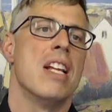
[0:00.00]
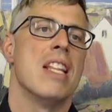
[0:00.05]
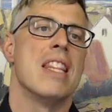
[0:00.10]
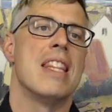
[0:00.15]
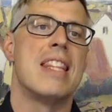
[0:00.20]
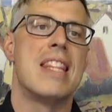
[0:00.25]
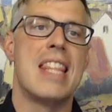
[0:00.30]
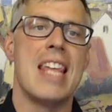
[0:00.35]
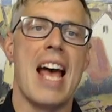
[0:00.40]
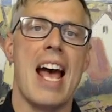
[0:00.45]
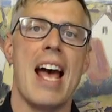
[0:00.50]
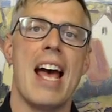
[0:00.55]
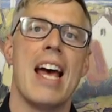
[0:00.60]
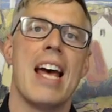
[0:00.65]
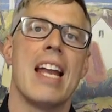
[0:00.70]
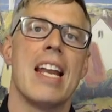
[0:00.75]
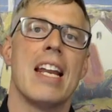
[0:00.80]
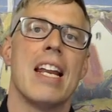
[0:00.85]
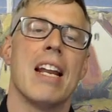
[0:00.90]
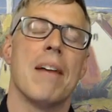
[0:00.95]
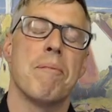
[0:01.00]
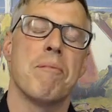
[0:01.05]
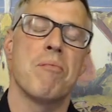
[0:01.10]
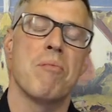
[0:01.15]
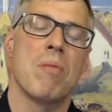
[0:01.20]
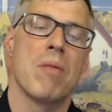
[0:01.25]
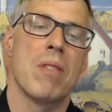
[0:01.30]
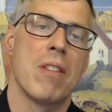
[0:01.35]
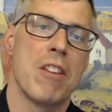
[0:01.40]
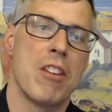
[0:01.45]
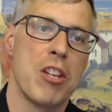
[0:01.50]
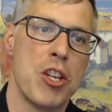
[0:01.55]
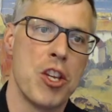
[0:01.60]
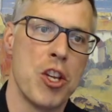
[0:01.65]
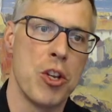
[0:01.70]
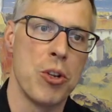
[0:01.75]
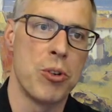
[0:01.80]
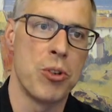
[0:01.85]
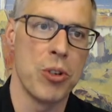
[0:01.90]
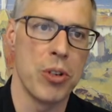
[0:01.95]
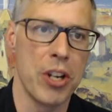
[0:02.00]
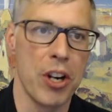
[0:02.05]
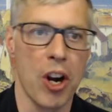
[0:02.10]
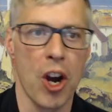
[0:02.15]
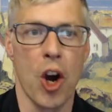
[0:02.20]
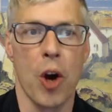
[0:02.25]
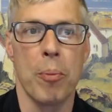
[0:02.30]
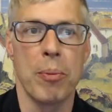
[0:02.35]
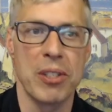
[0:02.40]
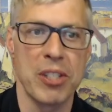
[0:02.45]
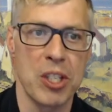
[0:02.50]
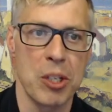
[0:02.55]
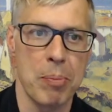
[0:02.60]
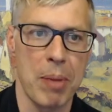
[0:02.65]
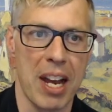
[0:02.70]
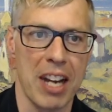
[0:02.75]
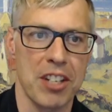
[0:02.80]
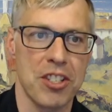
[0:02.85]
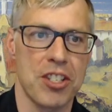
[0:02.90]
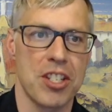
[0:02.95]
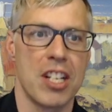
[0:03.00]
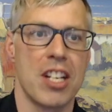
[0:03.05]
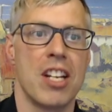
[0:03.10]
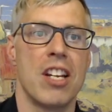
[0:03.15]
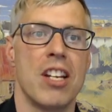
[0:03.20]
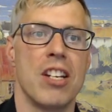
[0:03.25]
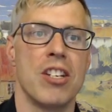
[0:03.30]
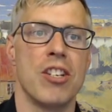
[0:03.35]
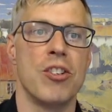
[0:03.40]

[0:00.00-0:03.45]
Then you do your home inspection,